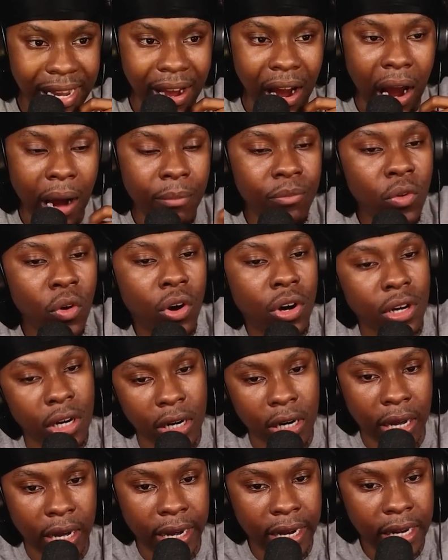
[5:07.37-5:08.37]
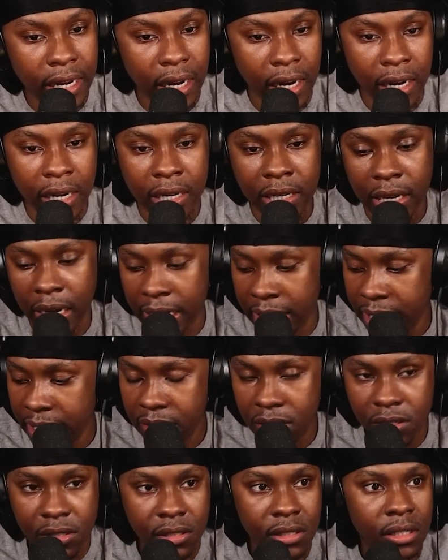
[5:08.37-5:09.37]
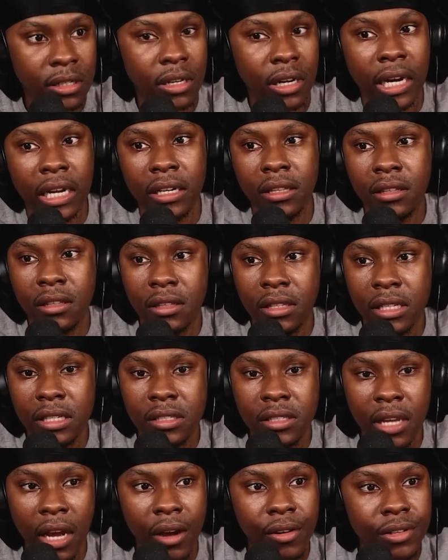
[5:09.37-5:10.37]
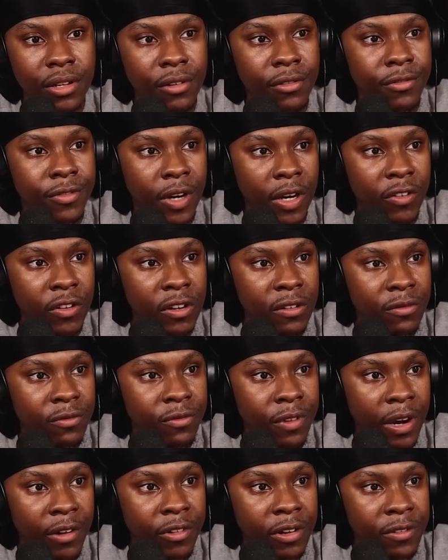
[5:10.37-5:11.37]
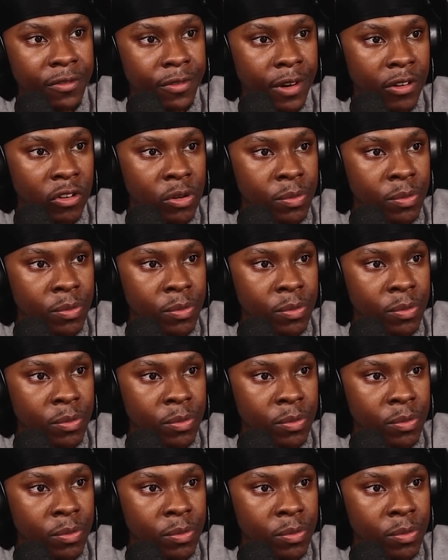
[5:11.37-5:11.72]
I'm not gonna lie, I need to, these tiles are very, very, very